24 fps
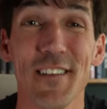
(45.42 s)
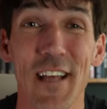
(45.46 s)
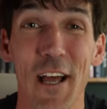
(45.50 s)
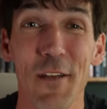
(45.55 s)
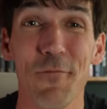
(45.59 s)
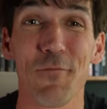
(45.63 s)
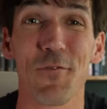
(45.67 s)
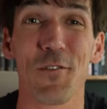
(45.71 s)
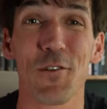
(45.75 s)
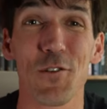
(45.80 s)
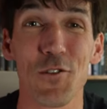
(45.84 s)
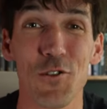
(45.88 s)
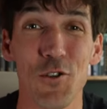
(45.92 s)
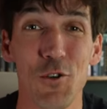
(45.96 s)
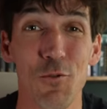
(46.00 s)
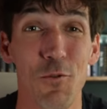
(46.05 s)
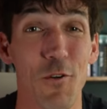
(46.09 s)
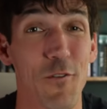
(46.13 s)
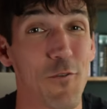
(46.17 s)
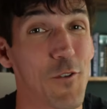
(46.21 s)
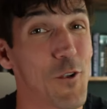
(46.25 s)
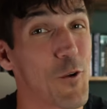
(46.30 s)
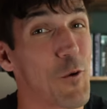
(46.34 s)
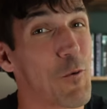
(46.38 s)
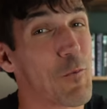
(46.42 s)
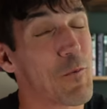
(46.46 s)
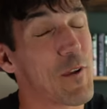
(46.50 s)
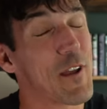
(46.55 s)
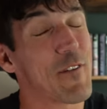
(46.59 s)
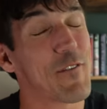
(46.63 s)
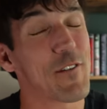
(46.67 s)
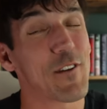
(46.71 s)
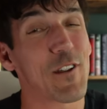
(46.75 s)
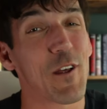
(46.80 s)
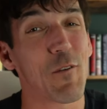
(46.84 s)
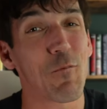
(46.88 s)
time for a shoe review. We
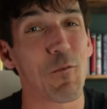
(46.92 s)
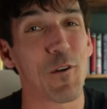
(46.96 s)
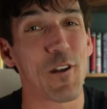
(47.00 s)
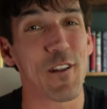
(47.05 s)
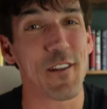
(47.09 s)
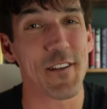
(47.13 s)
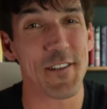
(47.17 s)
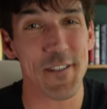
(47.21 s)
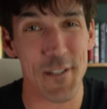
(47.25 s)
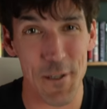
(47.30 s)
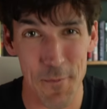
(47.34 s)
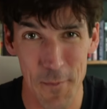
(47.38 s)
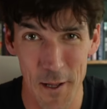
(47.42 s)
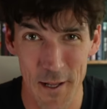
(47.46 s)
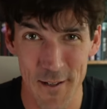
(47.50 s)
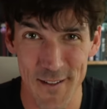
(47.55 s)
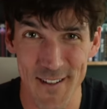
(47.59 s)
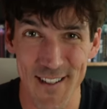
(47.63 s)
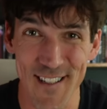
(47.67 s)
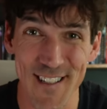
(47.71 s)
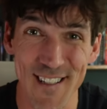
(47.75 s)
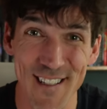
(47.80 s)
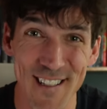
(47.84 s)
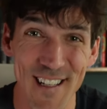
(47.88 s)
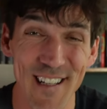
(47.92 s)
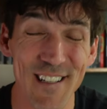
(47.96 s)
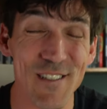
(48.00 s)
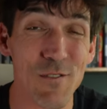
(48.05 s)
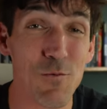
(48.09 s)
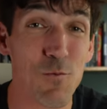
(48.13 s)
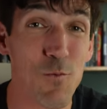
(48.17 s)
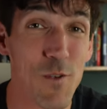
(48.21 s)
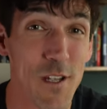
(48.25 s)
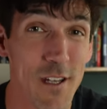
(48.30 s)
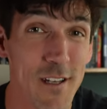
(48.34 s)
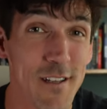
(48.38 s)
haven't done one of these in about
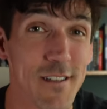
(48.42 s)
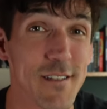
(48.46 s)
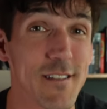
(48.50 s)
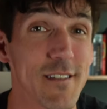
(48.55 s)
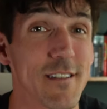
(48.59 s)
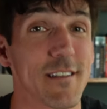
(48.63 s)
6 weeks,